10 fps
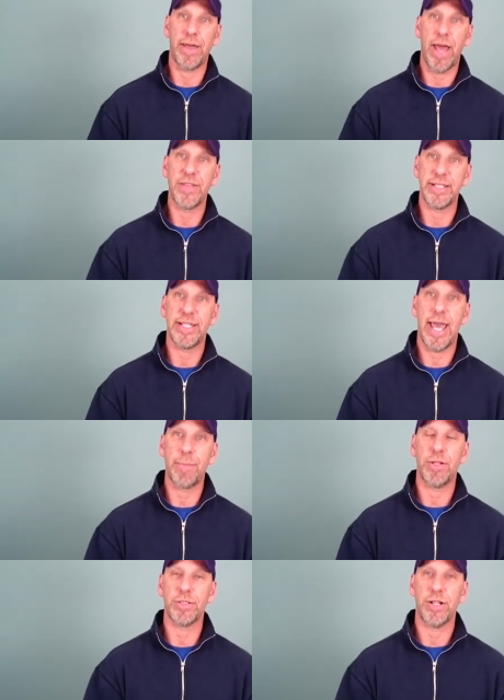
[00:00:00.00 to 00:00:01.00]
I think the
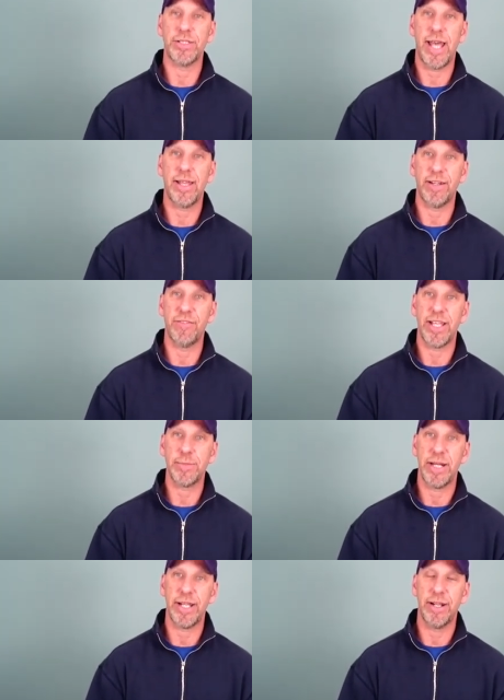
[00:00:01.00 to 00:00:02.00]
Capitals are a solid
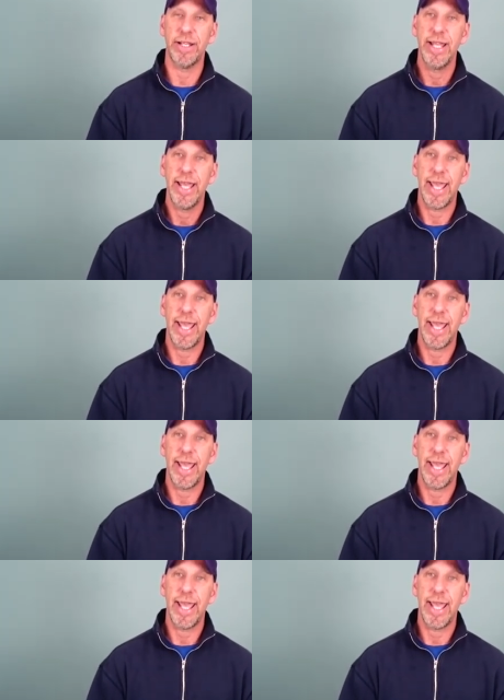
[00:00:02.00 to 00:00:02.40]
investment here,